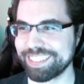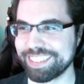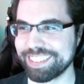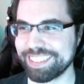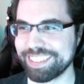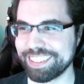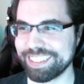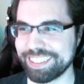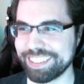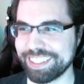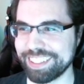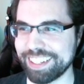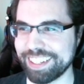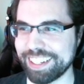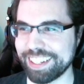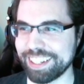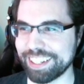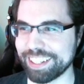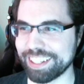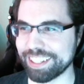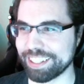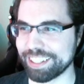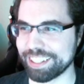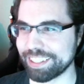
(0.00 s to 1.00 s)

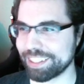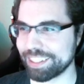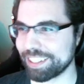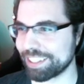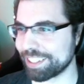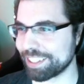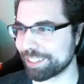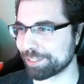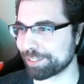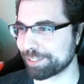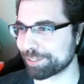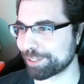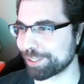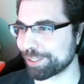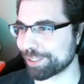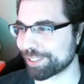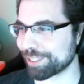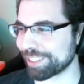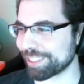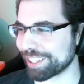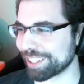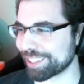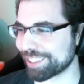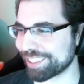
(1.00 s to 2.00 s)
Yeah, of
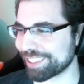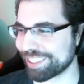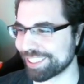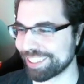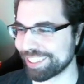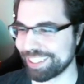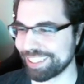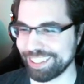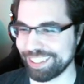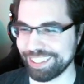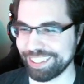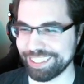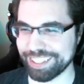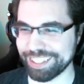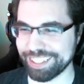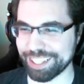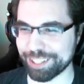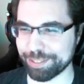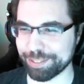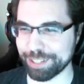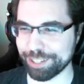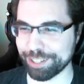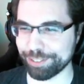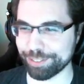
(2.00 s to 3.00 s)
course. That's
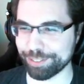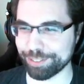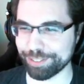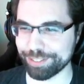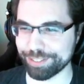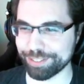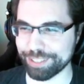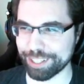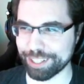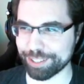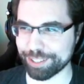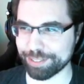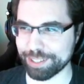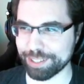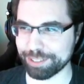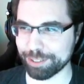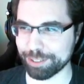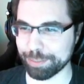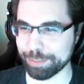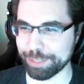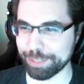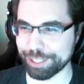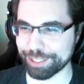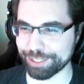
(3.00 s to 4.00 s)
why
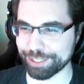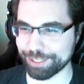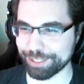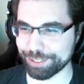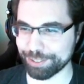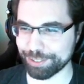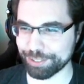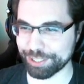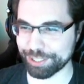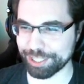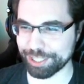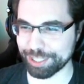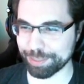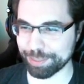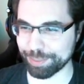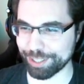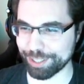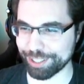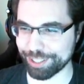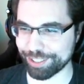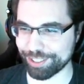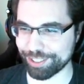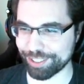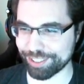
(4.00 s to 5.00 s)
we're making the whole game,
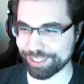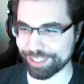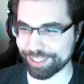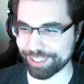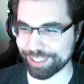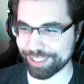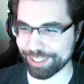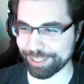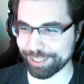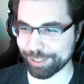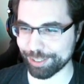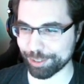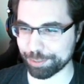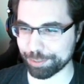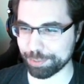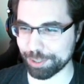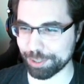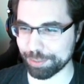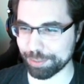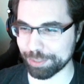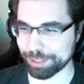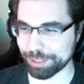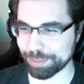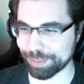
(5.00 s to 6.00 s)
right? Just to sell those
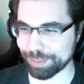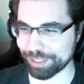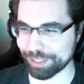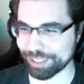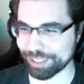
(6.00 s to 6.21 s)
premiums.